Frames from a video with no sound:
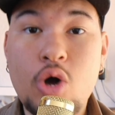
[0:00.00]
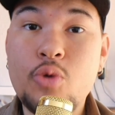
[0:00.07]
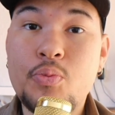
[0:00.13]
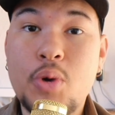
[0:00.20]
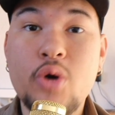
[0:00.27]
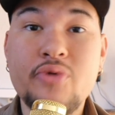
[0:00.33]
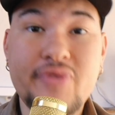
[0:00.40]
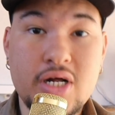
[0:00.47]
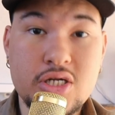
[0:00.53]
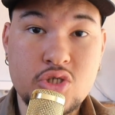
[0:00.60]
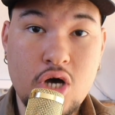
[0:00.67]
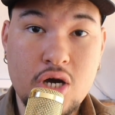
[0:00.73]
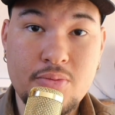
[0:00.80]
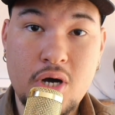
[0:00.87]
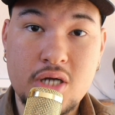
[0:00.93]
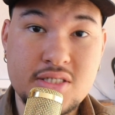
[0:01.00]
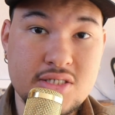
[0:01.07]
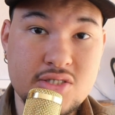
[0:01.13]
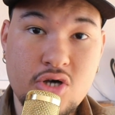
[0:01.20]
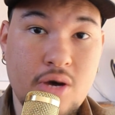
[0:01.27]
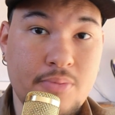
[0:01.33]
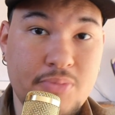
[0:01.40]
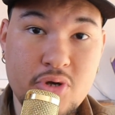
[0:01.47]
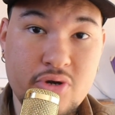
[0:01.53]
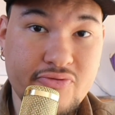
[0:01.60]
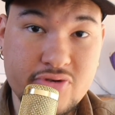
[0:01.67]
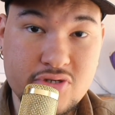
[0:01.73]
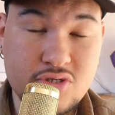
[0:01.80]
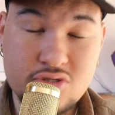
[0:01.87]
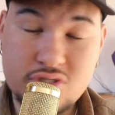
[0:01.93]
profile Doc Martens are a
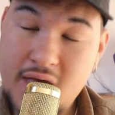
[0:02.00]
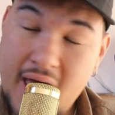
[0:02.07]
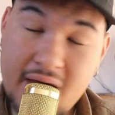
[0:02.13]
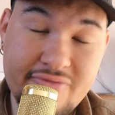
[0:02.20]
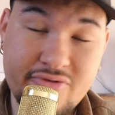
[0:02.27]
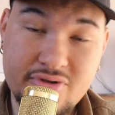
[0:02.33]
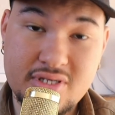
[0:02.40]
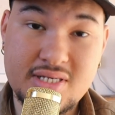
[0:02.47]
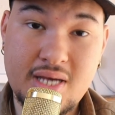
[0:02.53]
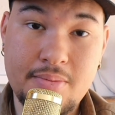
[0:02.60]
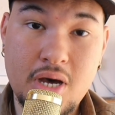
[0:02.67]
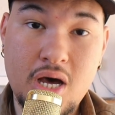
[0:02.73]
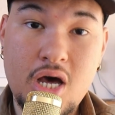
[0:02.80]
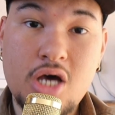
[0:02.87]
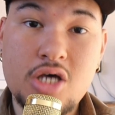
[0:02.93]
beautiful shoe to have for the summer.